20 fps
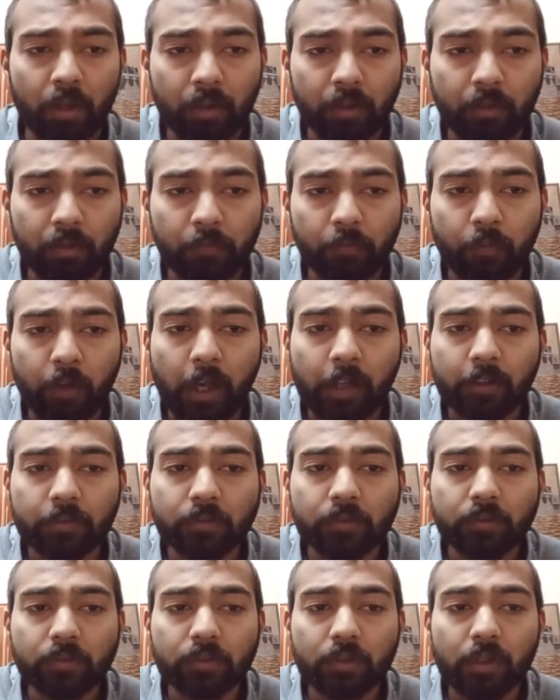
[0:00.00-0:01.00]
Flex
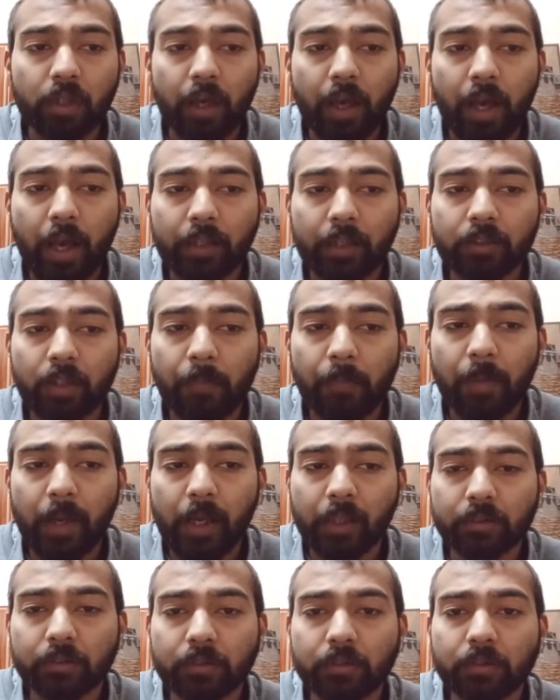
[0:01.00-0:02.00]
has the
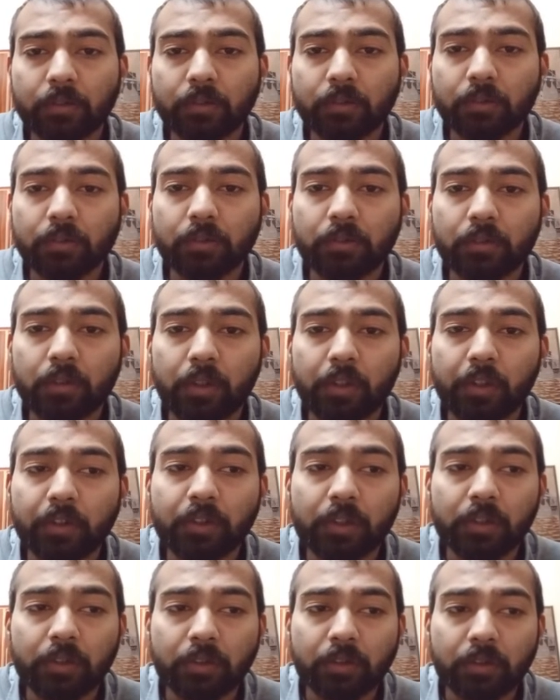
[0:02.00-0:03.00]
best
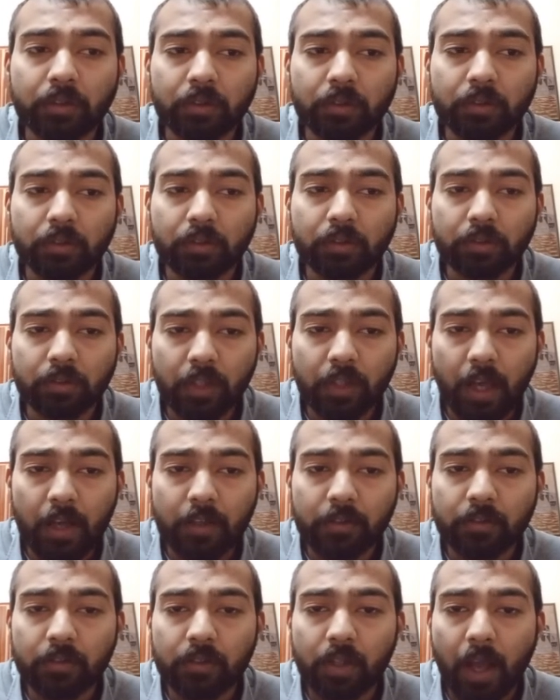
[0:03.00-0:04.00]

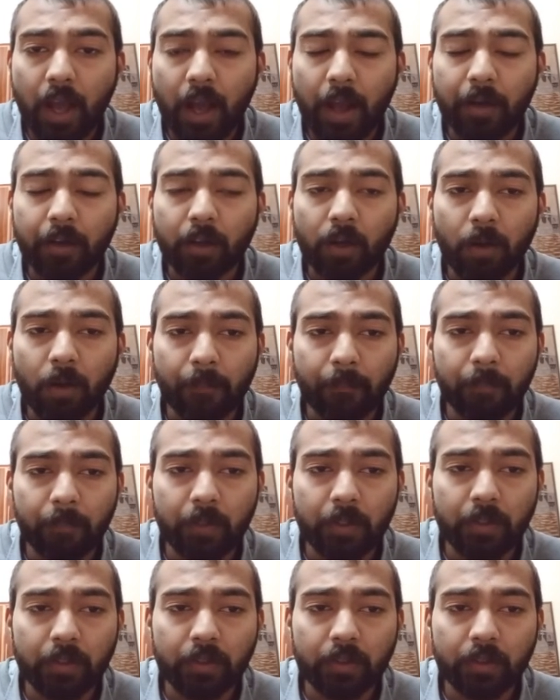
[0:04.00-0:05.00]
resistance and
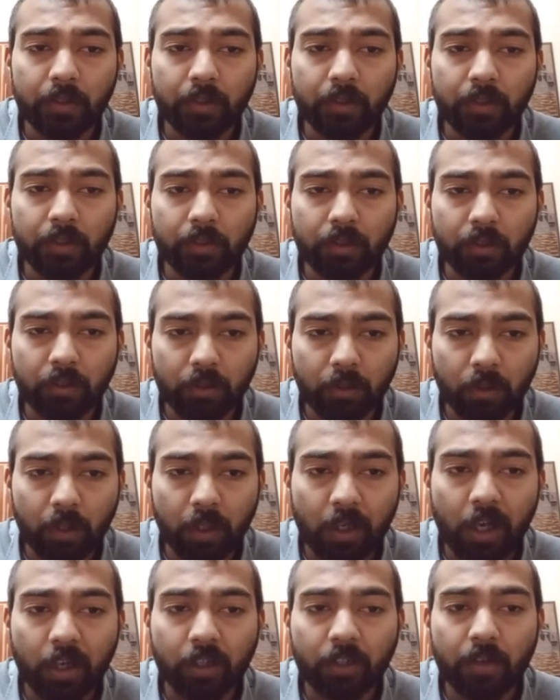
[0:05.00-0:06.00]

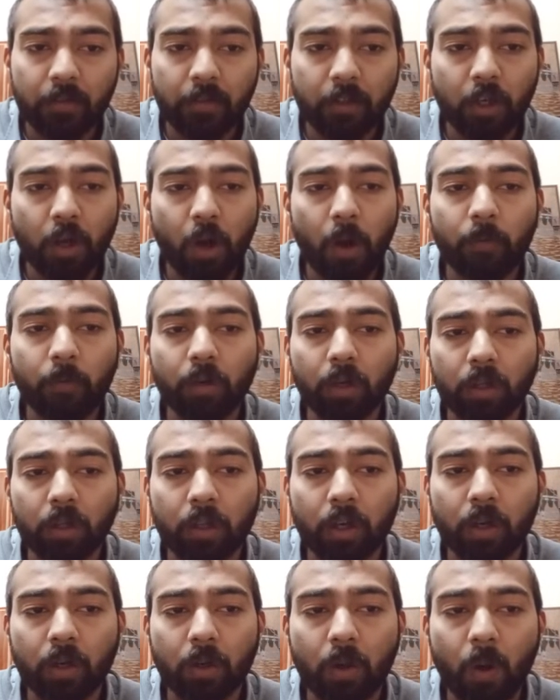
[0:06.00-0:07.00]
conductivity of all
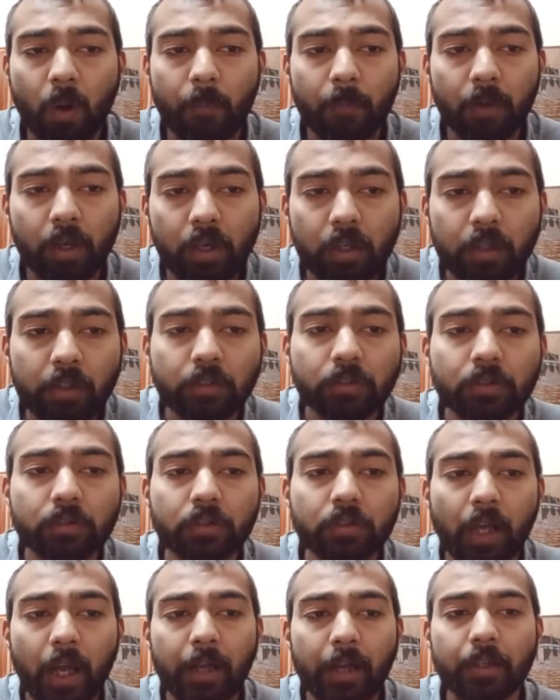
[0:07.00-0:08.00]
the commonly
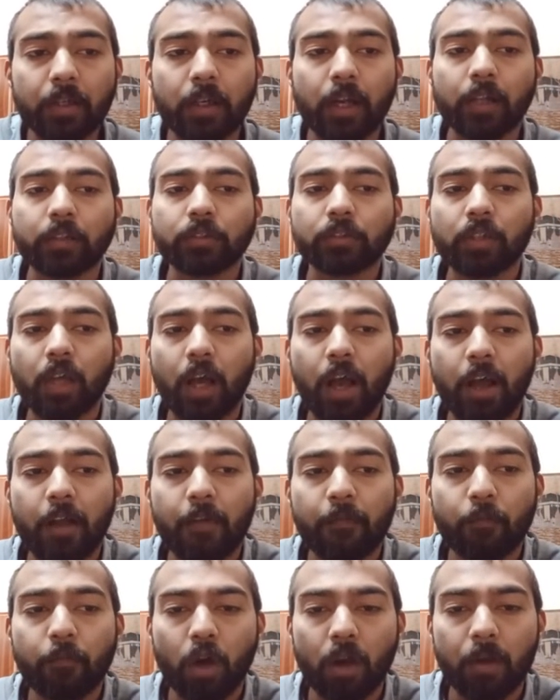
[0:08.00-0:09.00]
and textile
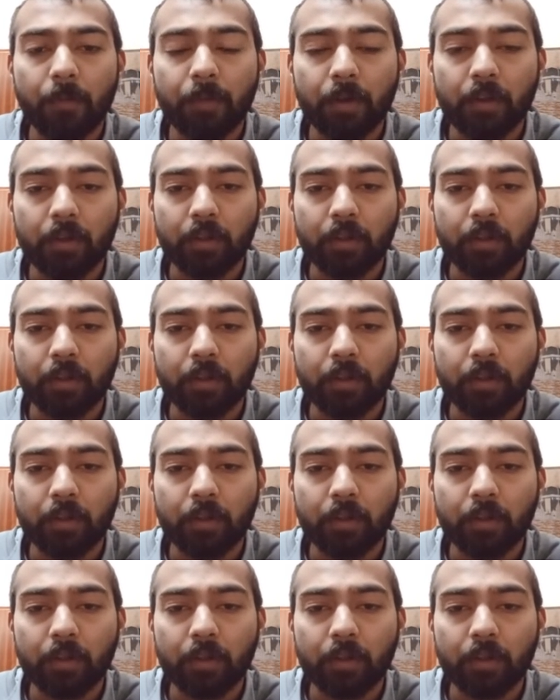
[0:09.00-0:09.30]
fibers.